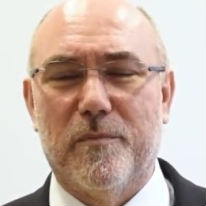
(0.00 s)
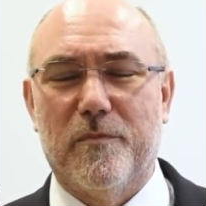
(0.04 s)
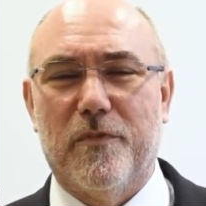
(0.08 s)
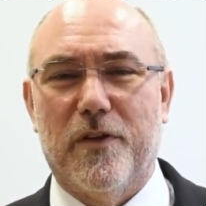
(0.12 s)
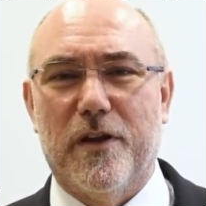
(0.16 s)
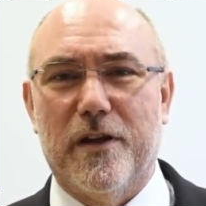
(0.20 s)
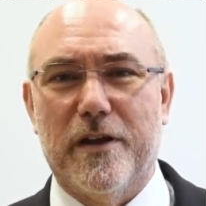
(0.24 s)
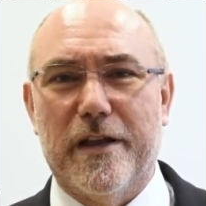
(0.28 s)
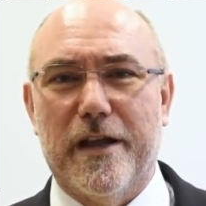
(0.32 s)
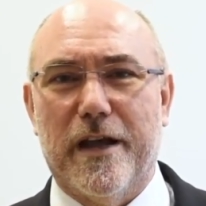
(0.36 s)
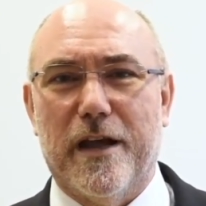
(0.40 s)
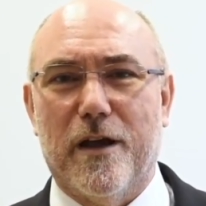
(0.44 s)

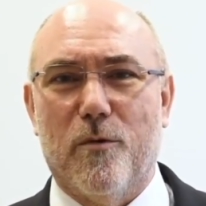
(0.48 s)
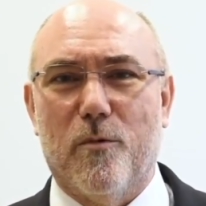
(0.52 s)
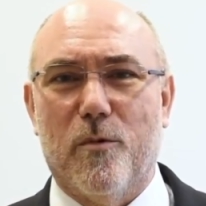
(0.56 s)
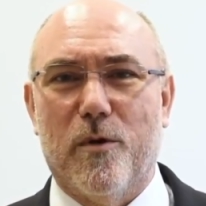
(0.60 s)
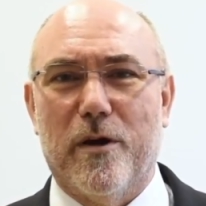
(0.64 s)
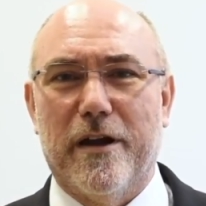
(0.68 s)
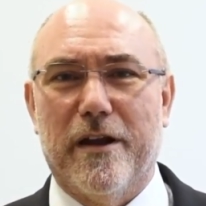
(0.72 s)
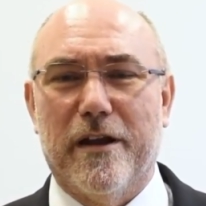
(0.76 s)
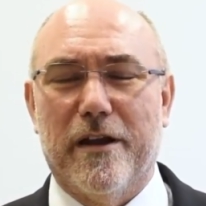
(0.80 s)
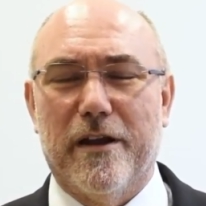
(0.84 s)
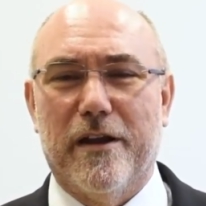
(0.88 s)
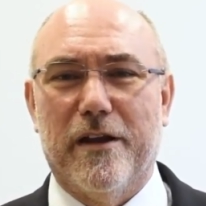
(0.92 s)
find out
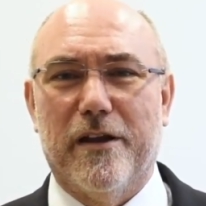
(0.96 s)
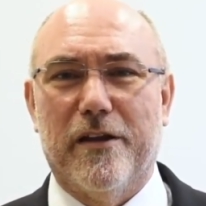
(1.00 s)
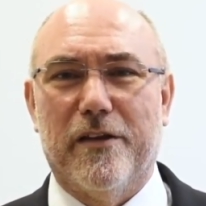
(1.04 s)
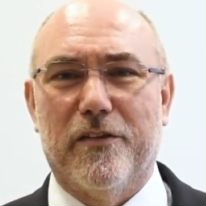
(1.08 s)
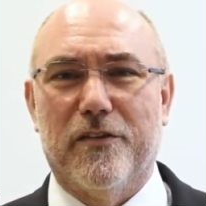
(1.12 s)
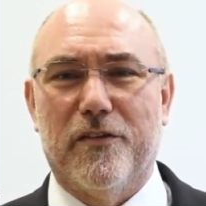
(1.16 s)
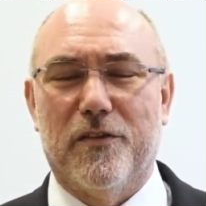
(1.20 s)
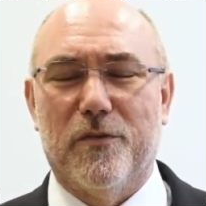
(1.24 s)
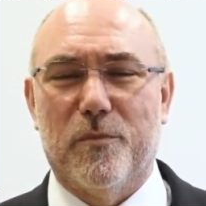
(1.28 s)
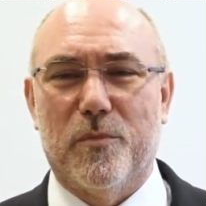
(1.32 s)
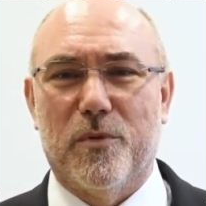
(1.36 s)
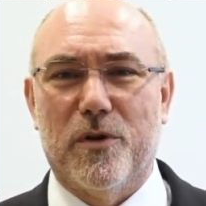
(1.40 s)
where it
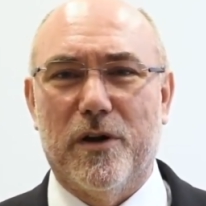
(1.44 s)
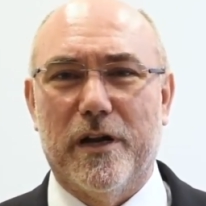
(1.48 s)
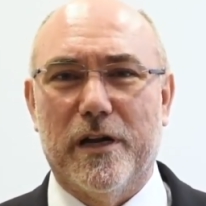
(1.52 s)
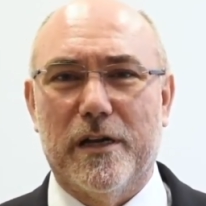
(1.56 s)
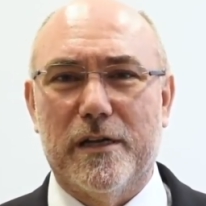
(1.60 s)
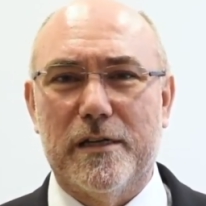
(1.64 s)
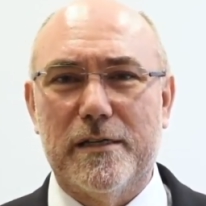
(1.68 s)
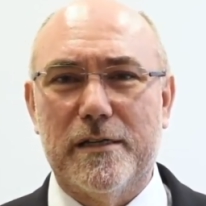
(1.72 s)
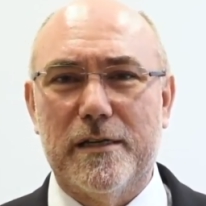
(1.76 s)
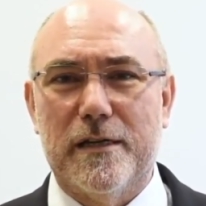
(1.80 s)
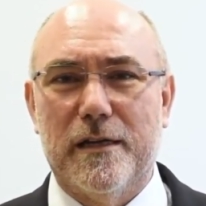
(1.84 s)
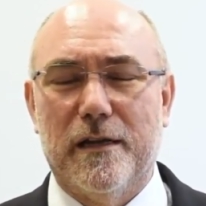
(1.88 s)
hurts to
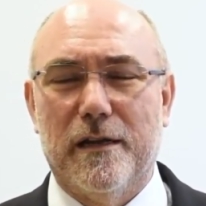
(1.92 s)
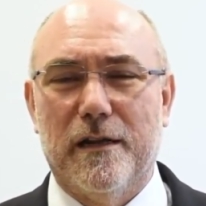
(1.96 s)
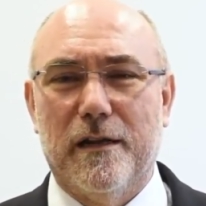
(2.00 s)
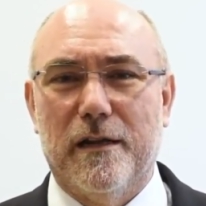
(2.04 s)
press.